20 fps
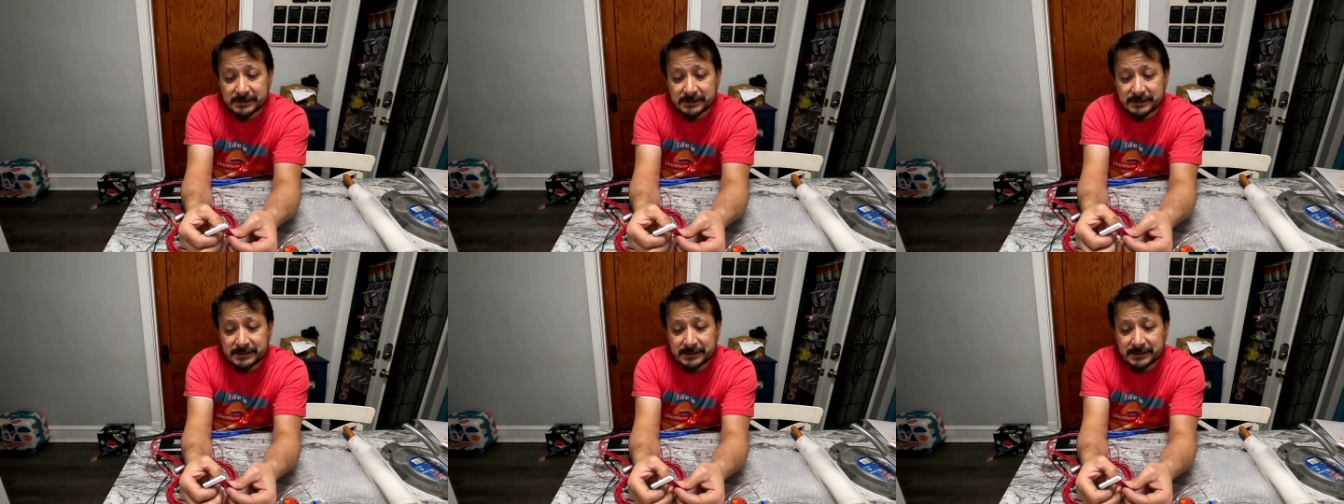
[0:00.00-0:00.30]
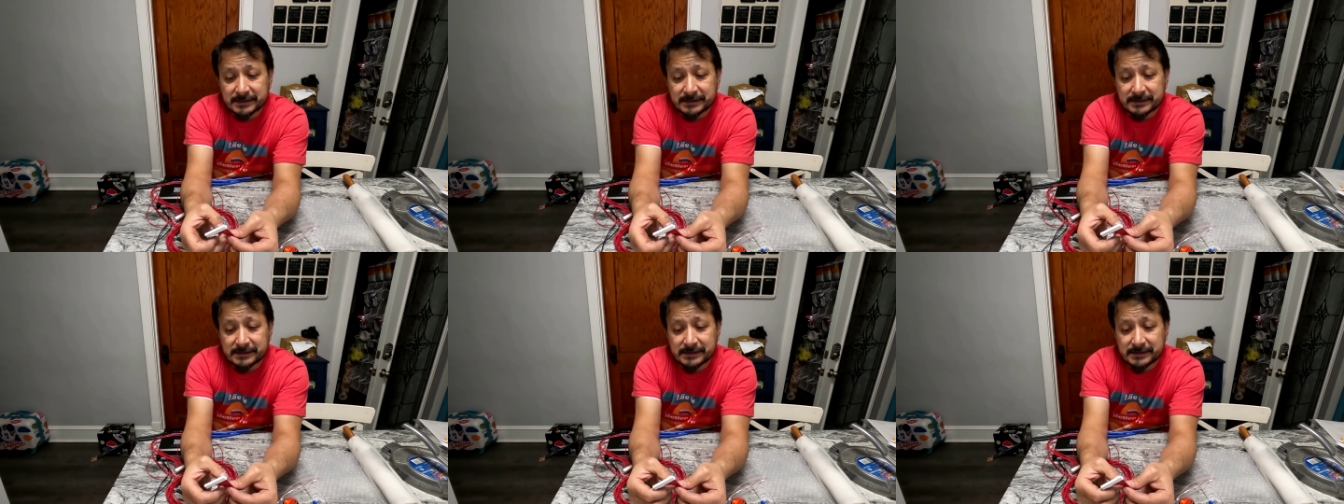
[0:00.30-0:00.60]

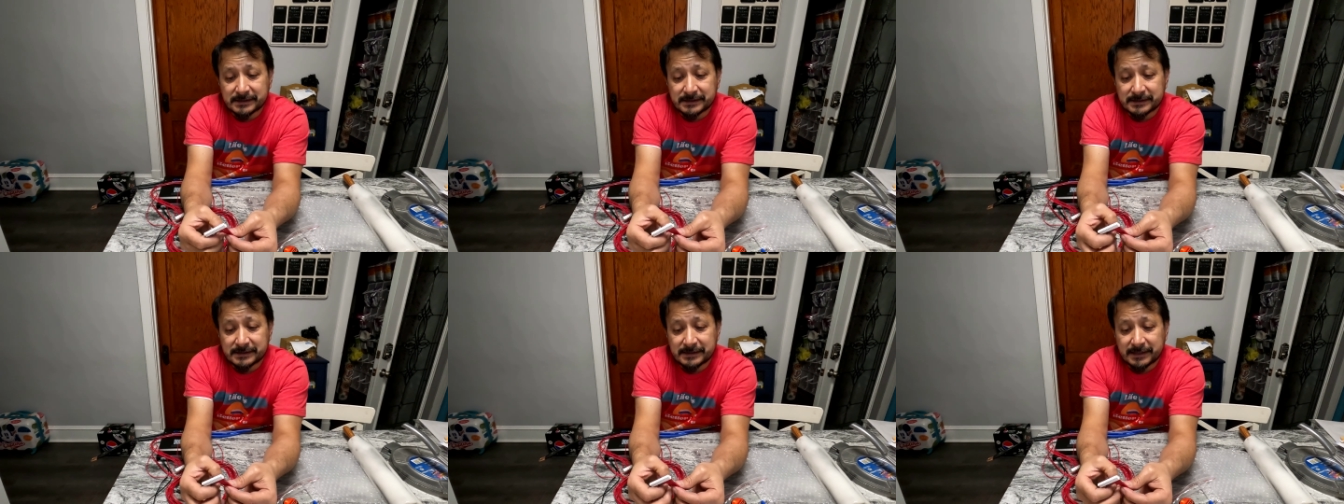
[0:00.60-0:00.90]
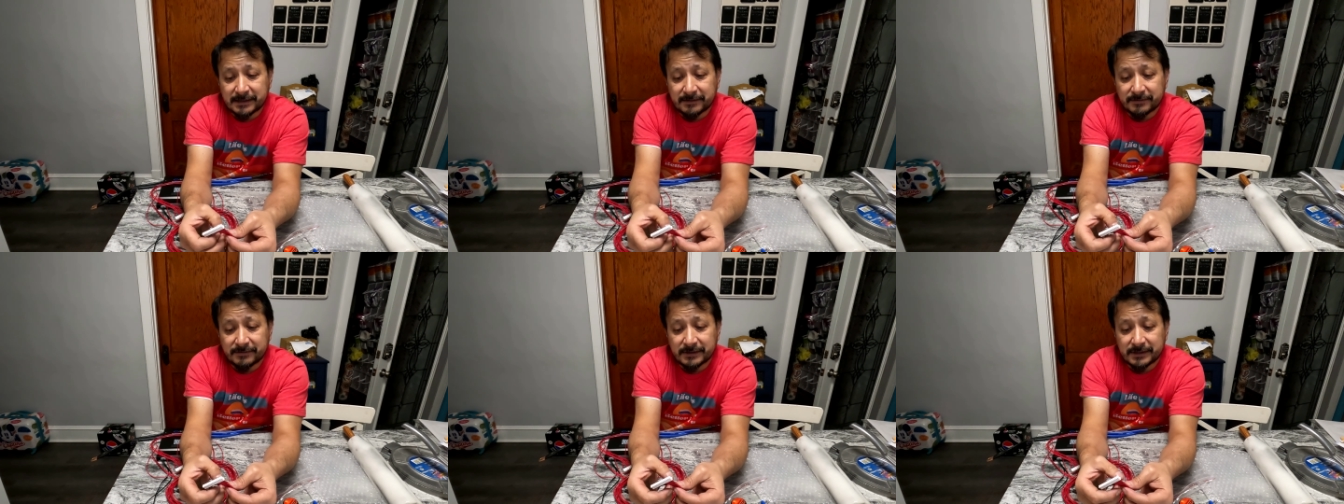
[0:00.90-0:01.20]
six,
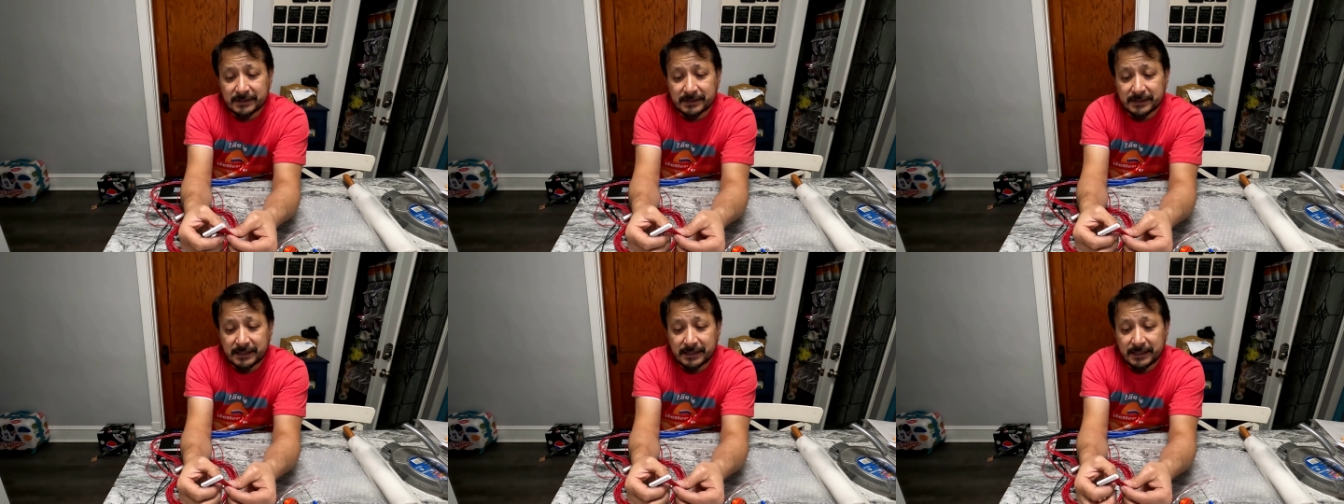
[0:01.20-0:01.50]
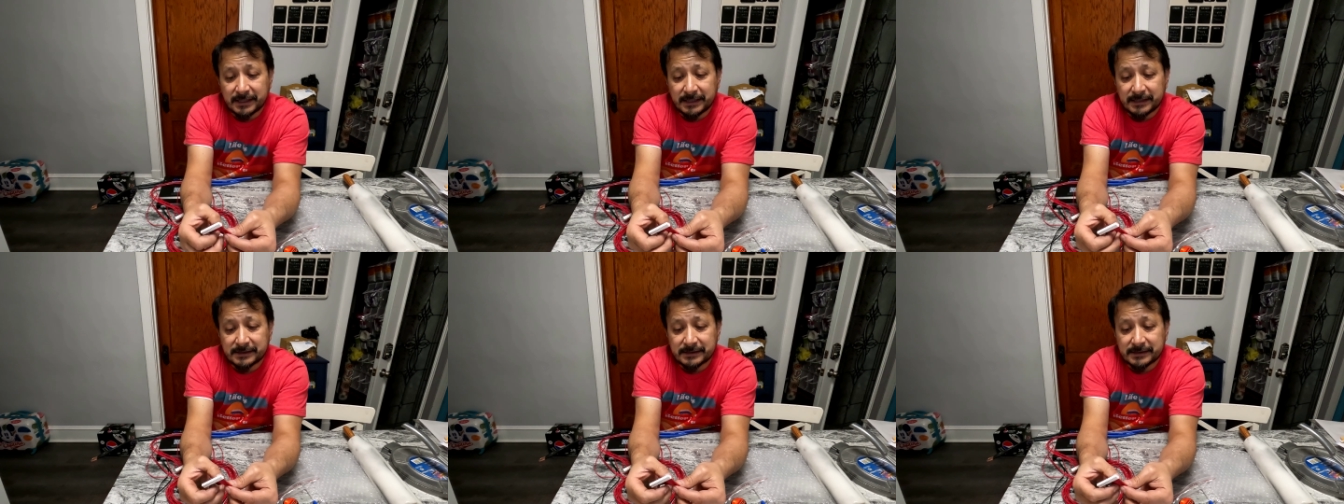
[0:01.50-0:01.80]
seven,
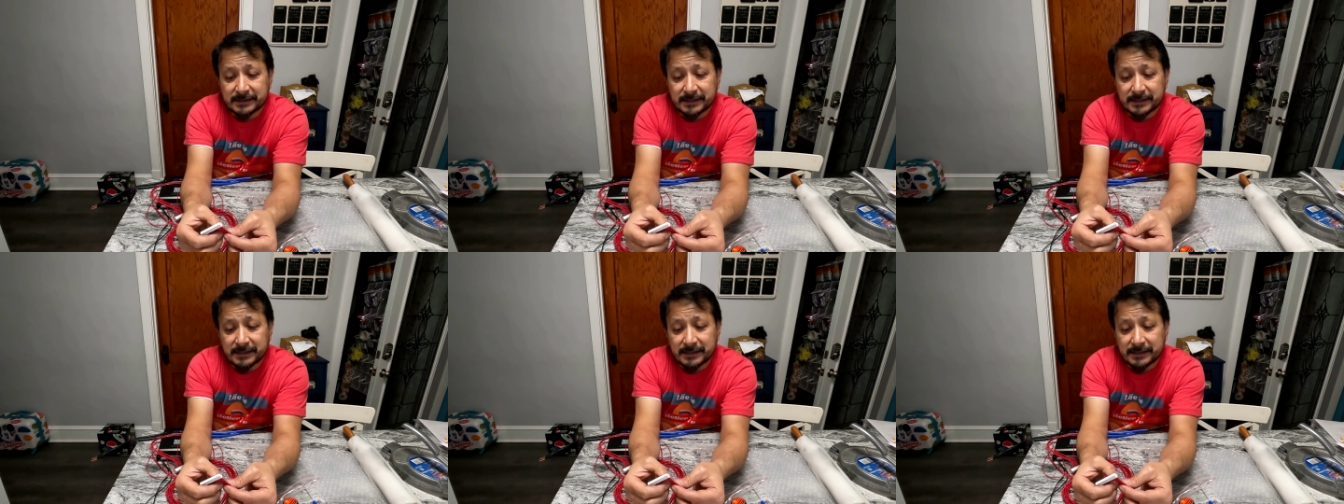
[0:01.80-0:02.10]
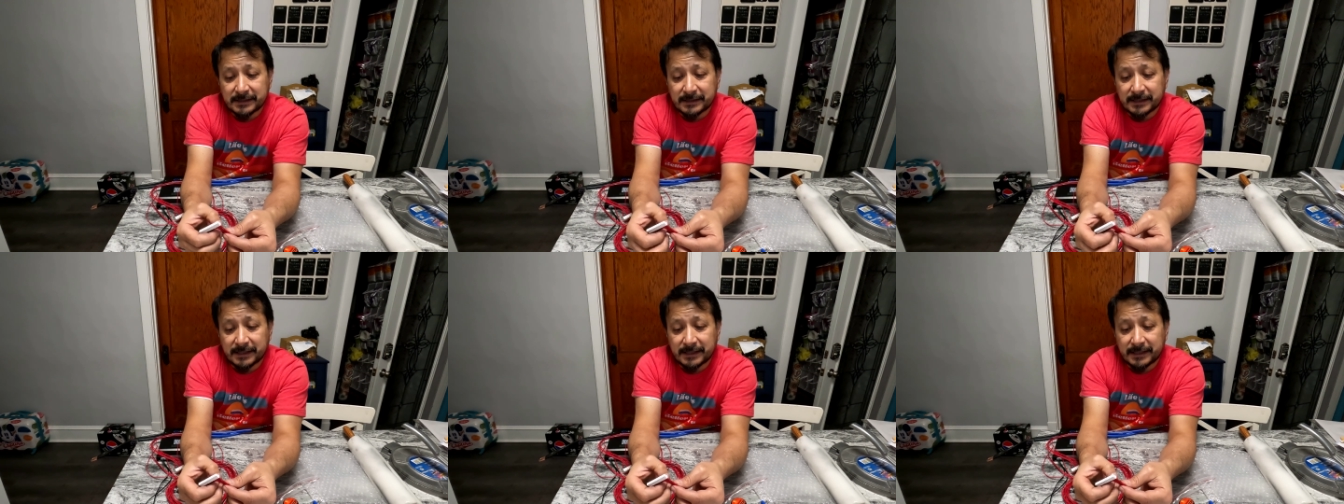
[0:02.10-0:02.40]
eight,
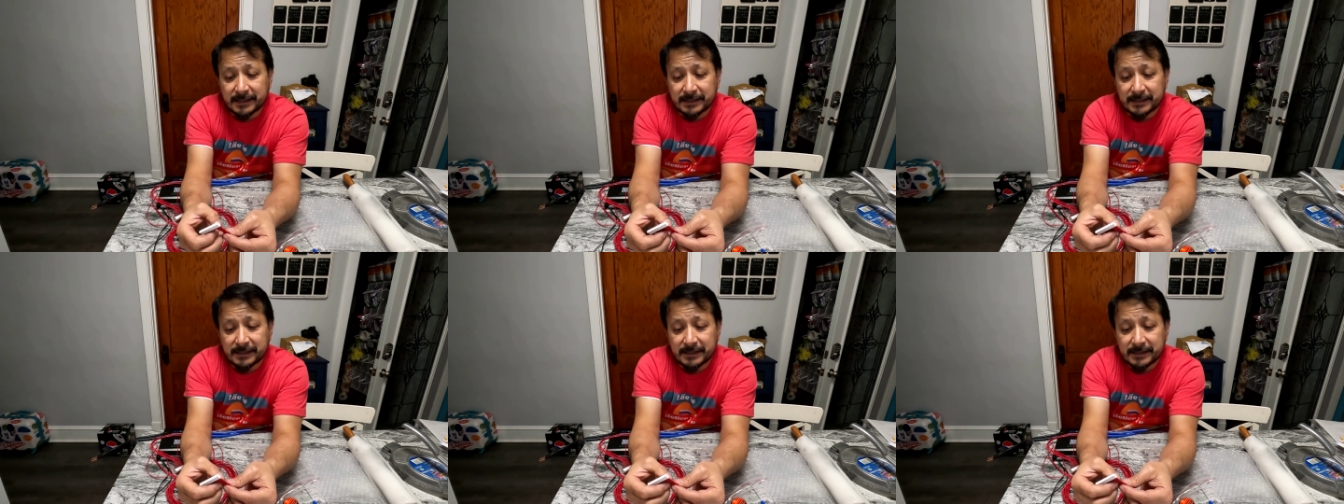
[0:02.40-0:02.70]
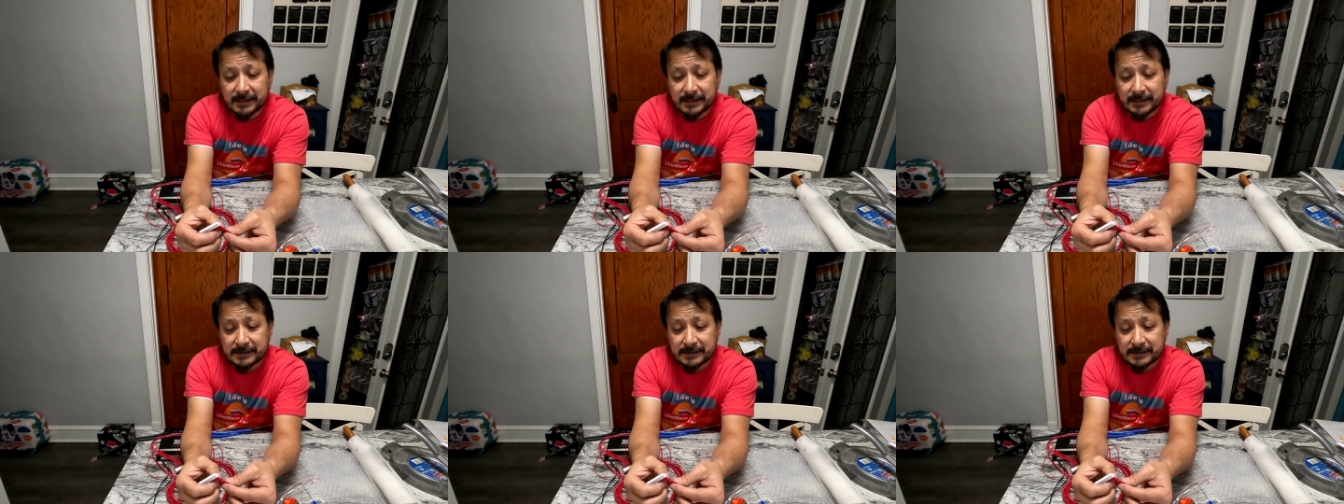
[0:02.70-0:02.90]
nine,